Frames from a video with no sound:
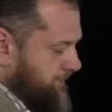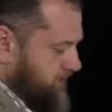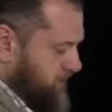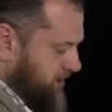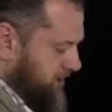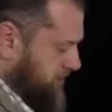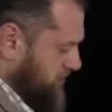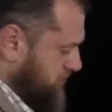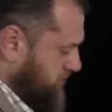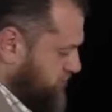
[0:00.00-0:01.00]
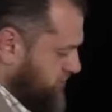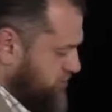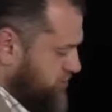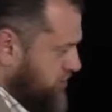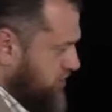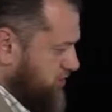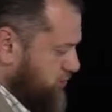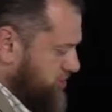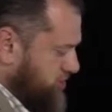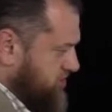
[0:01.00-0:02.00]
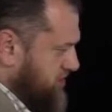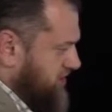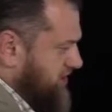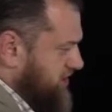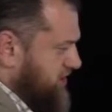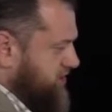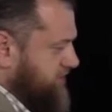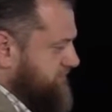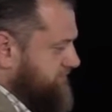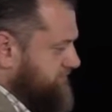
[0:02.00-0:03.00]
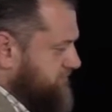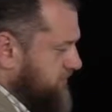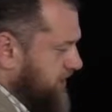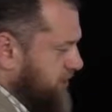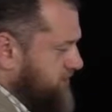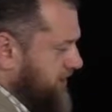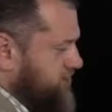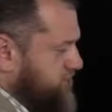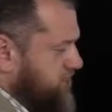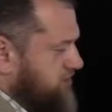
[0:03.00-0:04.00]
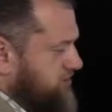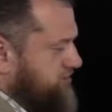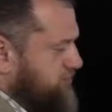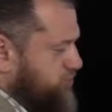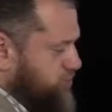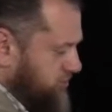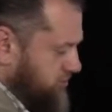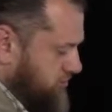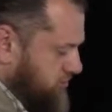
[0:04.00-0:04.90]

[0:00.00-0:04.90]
okay, which is returning how much in future?